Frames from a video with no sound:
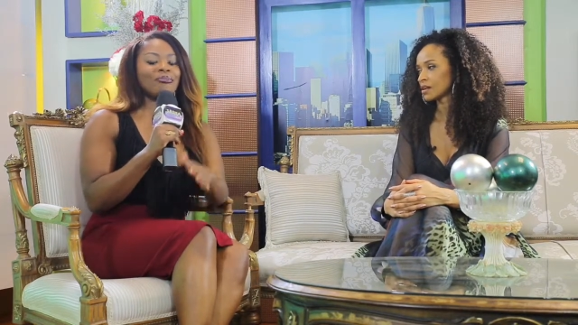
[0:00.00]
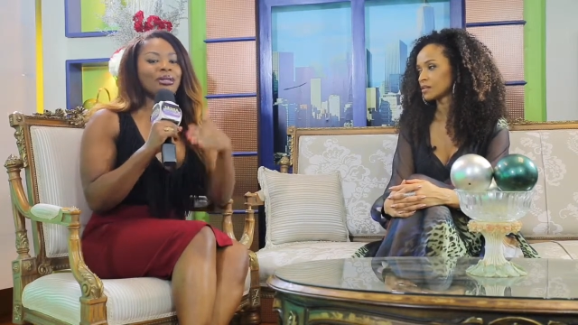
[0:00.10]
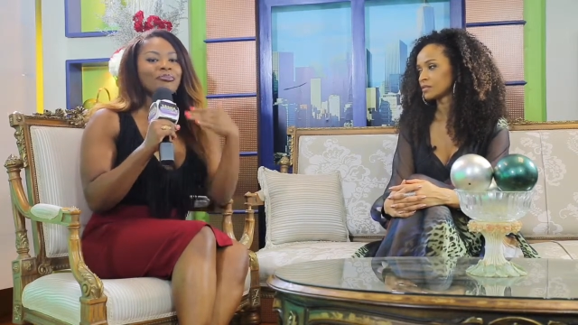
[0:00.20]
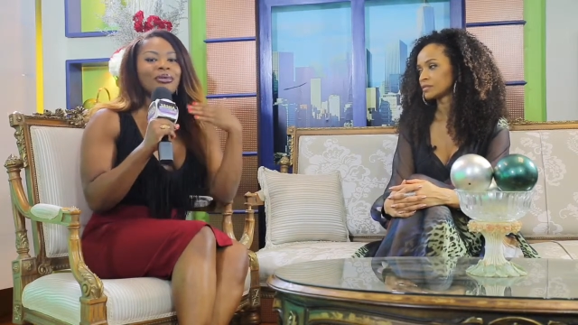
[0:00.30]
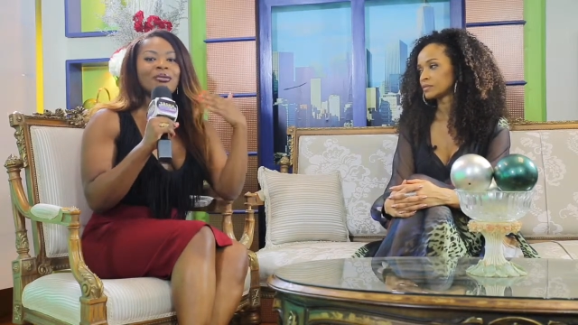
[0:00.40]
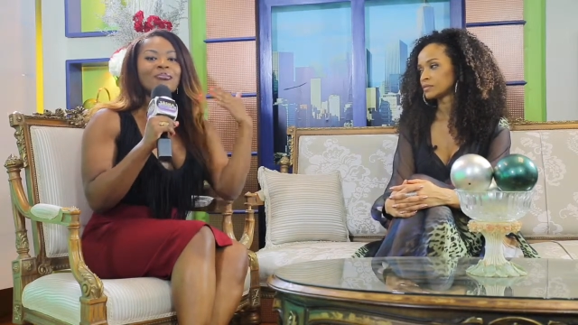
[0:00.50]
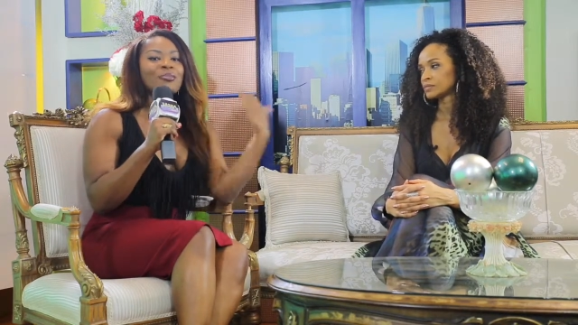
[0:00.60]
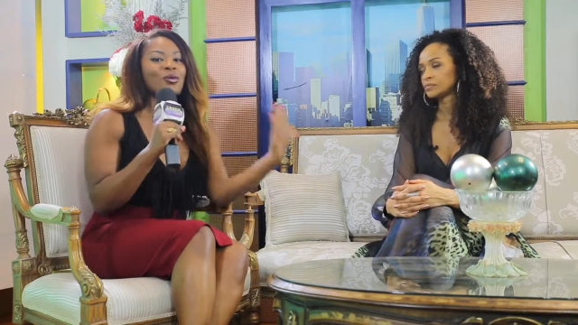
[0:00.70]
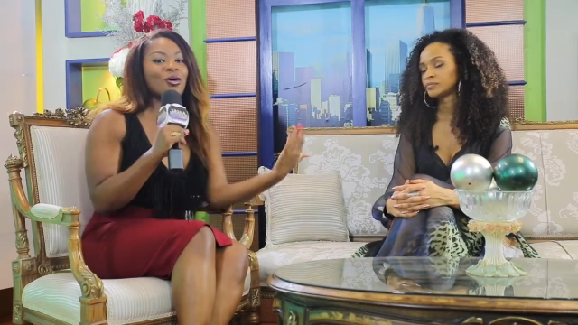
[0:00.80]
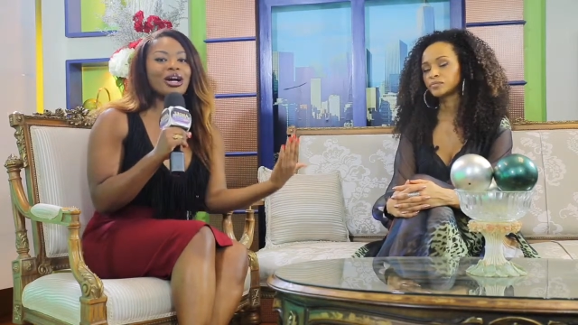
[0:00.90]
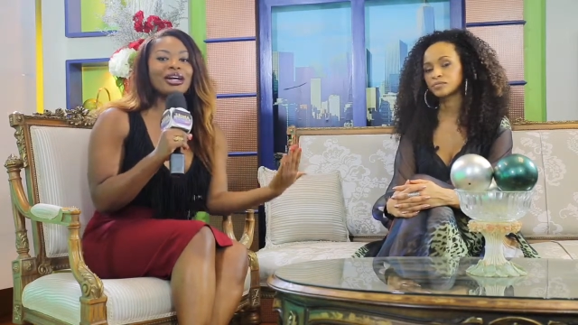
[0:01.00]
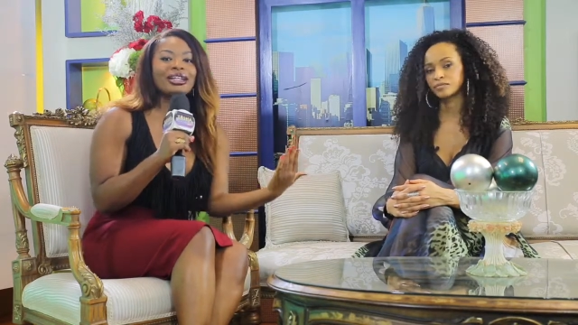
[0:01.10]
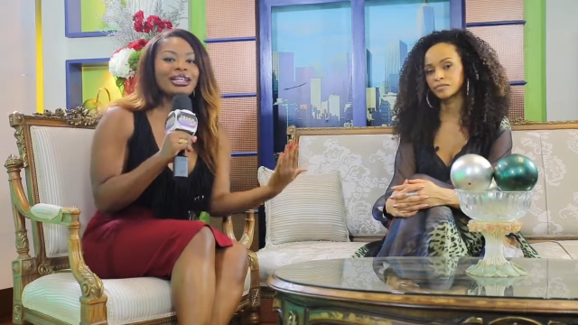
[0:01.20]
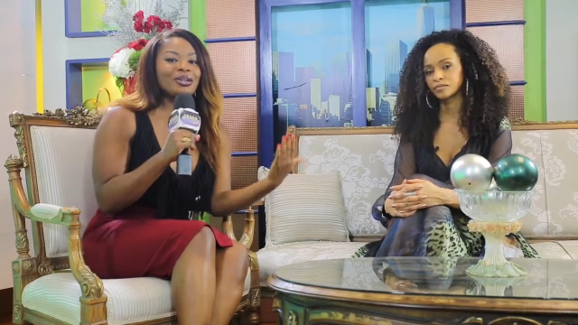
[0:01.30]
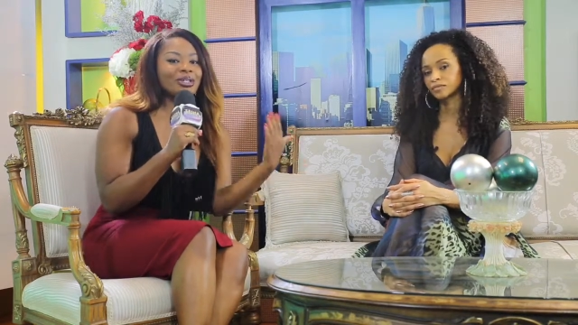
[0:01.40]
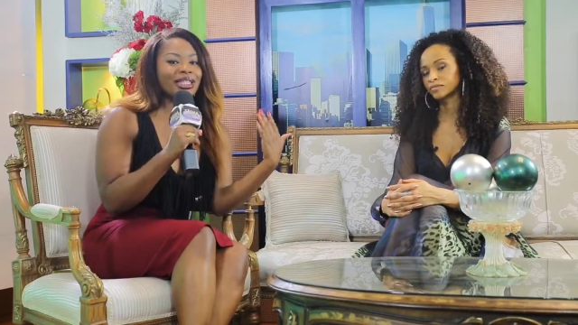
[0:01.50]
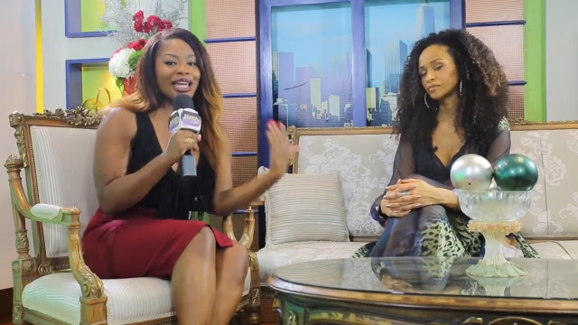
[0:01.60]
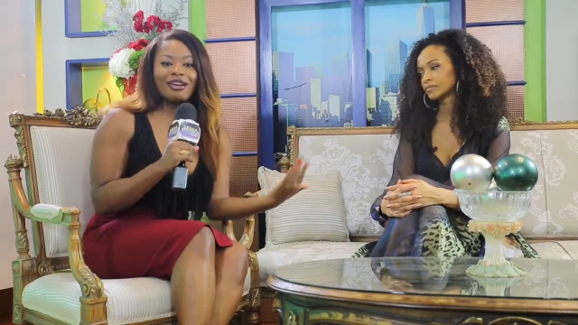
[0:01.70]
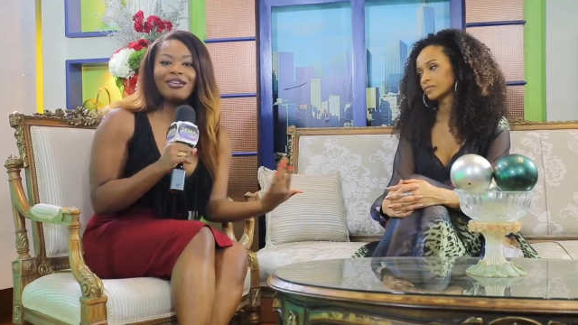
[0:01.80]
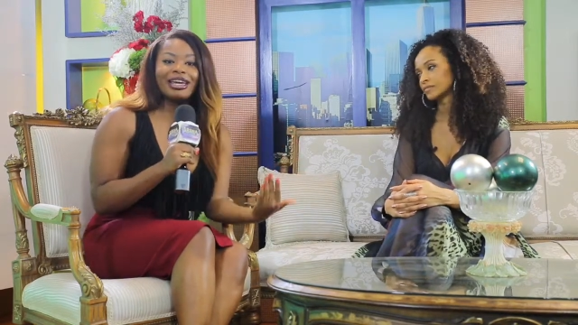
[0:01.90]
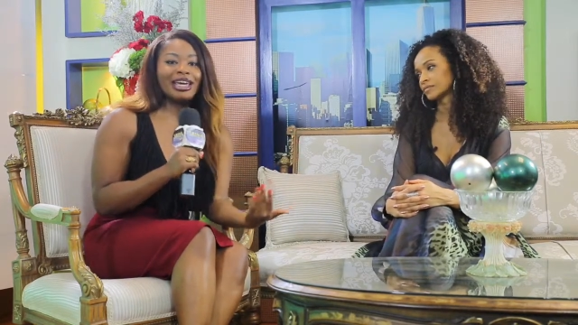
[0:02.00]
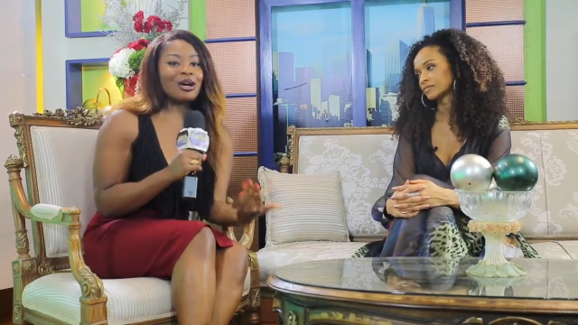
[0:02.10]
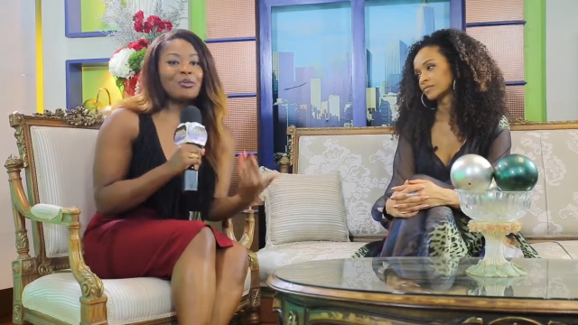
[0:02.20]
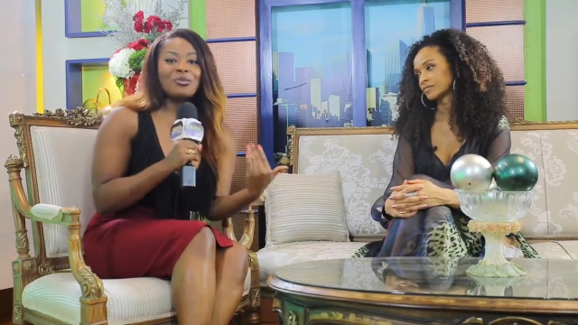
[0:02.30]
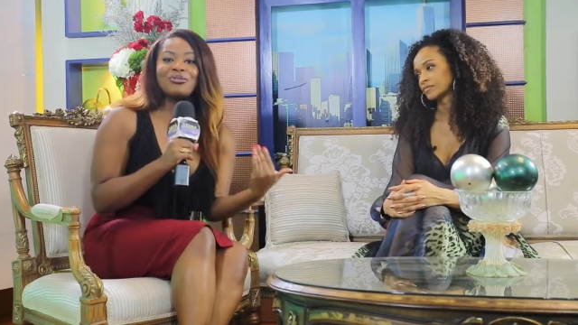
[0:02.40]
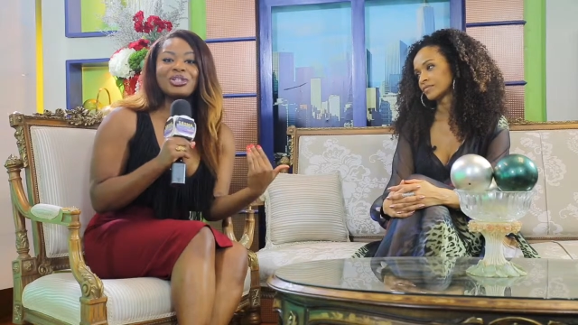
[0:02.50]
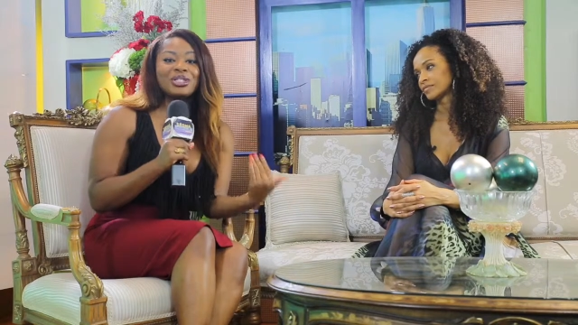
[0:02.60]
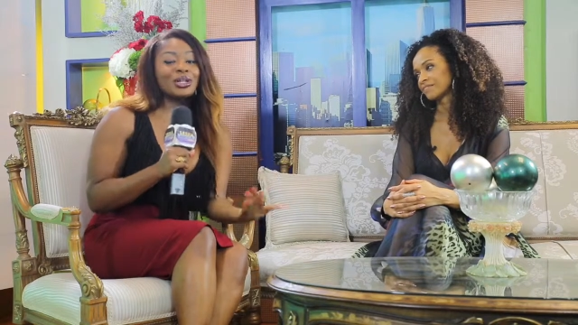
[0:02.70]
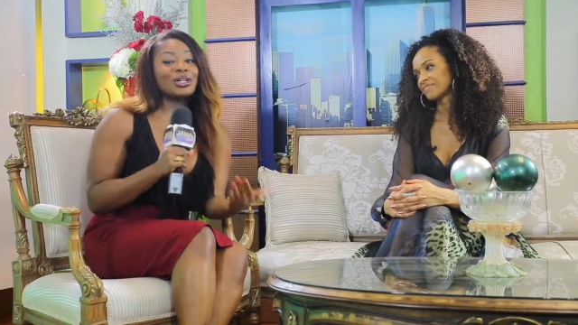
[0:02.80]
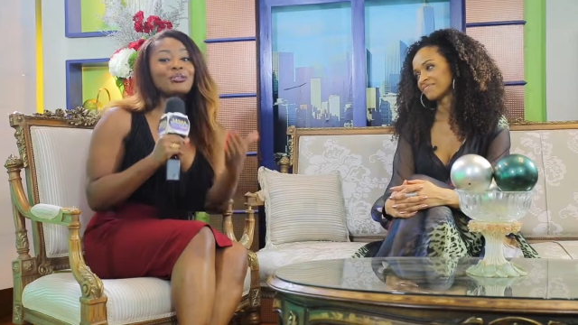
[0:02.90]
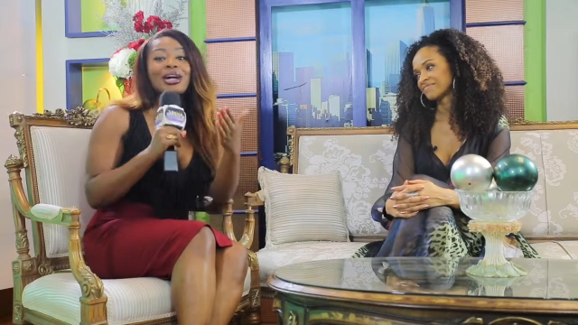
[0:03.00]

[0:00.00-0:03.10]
Speaker 1: I mean, but more with Katt Rockell when we return.